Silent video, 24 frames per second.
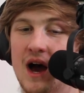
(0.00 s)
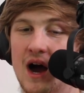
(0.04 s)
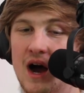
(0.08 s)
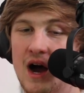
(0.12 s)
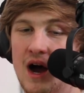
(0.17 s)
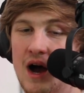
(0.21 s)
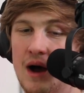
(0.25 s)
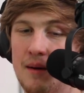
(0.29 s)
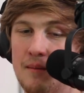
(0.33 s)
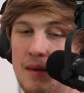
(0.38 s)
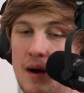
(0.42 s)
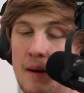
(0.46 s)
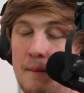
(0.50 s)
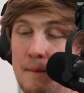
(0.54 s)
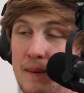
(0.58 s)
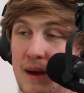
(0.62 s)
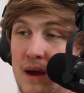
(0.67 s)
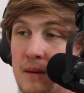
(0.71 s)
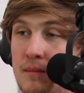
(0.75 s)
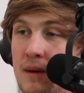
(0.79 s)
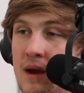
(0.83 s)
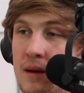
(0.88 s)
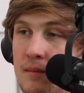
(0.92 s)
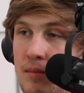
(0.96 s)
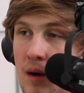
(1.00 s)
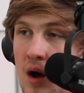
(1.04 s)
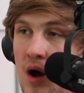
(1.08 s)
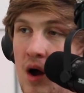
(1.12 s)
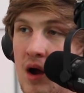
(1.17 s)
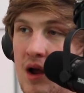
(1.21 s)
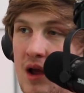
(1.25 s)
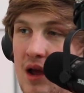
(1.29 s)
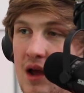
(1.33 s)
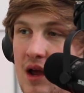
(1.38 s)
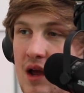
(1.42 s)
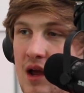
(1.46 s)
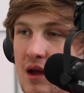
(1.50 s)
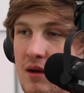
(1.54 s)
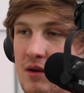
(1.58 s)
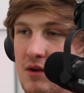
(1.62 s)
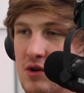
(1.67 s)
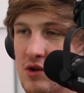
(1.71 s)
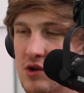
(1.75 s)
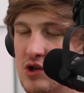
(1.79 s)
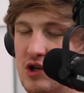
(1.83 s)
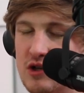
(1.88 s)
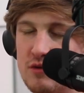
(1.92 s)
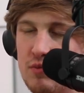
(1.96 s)
A big bug, it
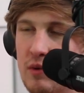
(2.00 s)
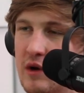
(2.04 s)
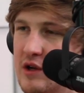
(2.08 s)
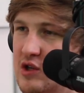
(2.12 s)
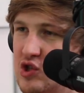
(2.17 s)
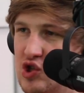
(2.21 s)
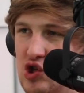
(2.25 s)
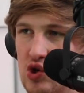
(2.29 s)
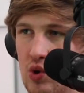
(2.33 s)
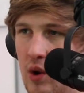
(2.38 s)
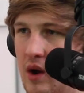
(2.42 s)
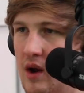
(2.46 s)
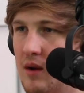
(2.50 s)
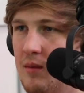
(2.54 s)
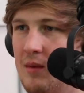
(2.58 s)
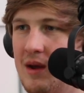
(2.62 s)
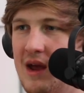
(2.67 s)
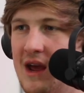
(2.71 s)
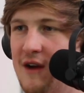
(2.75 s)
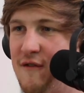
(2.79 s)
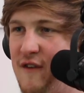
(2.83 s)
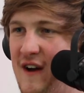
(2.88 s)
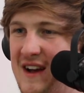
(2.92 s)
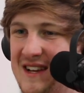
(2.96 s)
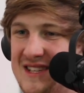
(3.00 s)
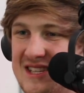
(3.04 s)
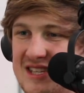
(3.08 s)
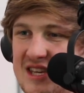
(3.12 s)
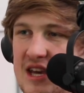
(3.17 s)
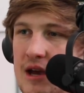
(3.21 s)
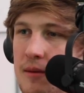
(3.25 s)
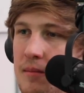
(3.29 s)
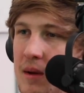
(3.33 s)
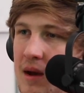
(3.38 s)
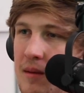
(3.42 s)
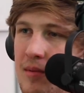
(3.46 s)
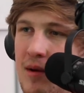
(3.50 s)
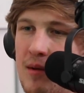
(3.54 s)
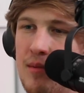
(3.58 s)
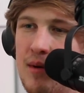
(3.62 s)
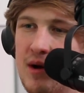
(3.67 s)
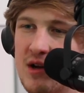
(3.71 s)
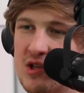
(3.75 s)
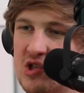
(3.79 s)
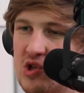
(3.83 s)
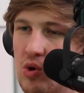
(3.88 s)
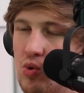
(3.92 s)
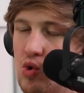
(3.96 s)
just brings joy to me. If I see a big
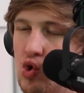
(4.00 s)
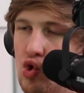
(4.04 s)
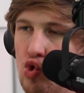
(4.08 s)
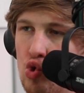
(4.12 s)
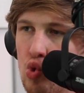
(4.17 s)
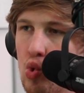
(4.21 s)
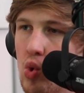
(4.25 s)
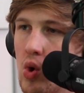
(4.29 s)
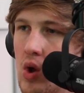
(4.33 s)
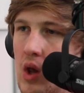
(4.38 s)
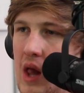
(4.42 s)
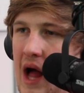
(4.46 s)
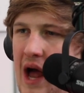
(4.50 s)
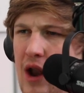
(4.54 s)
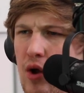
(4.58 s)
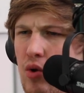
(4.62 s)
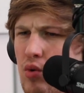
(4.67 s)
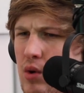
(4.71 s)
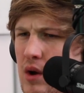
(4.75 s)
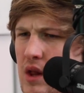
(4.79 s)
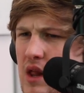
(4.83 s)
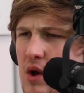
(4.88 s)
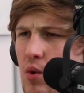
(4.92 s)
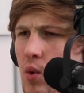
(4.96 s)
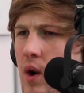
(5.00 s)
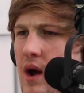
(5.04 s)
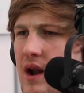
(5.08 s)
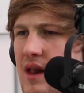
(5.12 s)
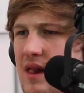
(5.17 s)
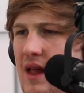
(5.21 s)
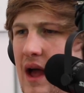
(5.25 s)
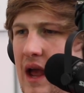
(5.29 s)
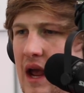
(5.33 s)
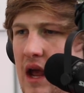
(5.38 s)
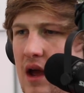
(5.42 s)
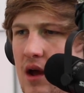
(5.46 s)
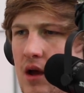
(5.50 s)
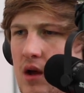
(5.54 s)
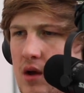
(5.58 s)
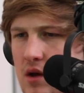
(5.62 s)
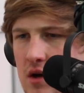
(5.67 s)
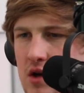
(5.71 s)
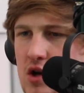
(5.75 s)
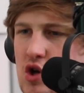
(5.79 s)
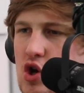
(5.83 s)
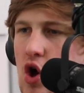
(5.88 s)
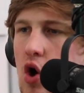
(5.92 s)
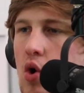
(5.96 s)
bug, it's so cool. I don't really want to like
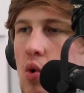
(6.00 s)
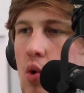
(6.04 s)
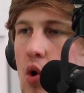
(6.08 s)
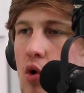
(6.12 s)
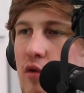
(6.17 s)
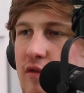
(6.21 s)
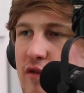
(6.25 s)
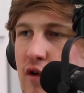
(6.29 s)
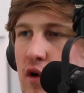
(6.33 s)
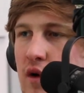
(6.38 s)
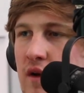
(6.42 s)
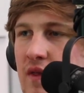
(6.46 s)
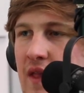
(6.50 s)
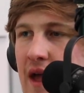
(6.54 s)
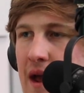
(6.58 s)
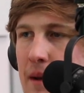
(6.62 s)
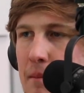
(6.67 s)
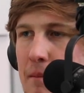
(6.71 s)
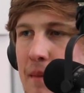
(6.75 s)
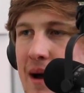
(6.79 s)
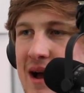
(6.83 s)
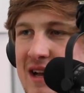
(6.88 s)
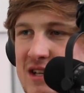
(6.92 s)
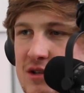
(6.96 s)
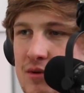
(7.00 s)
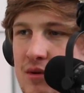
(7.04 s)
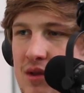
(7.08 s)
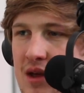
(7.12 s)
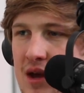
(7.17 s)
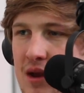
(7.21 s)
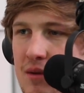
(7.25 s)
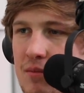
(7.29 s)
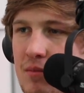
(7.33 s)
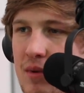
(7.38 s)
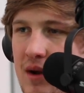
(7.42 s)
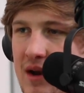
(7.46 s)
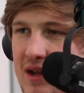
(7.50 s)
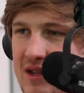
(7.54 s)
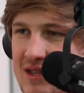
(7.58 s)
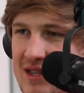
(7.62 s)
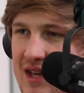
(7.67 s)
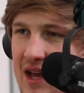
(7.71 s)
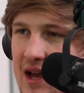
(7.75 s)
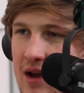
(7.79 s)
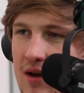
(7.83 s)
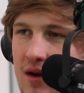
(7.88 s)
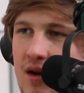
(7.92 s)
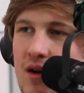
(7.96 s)
go over and like mess with it, but
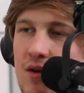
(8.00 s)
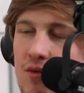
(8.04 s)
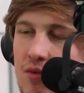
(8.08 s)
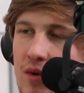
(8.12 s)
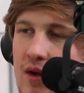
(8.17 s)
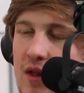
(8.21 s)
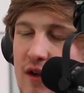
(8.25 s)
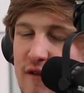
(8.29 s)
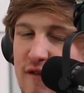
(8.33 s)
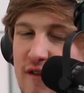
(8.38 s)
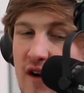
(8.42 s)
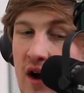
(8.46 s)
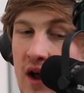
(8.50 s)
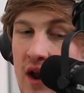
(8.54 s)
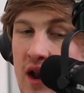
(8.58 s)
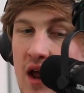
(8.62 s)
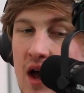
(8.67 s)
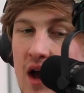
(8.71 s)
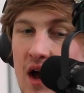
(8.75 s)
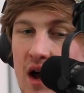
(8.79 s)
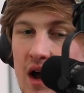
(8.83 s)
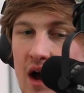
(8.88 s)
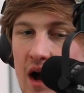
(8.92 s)
it's like really fun.